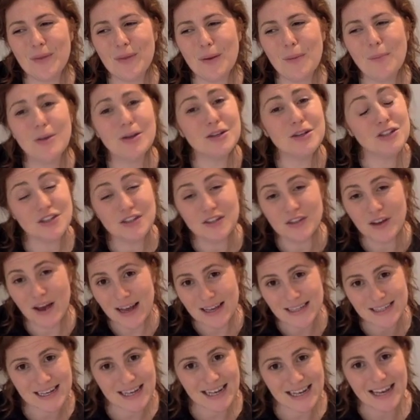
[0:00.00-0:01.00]
but just so it
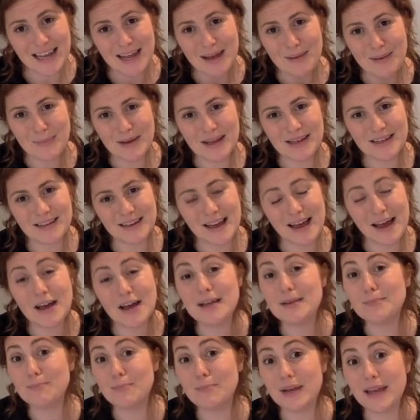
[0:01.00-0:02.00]
has a clear
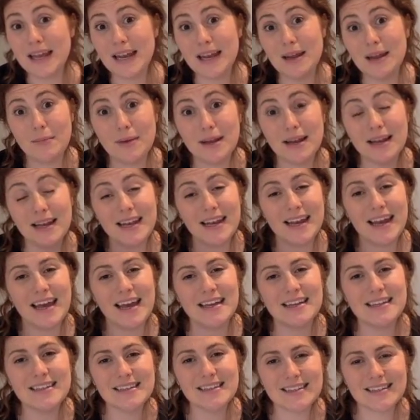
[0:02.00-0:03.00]
beginning, middle, and
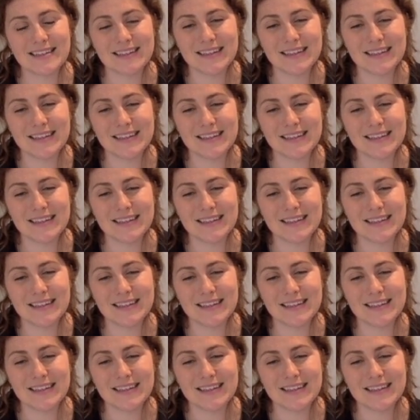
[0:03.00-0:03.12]
end.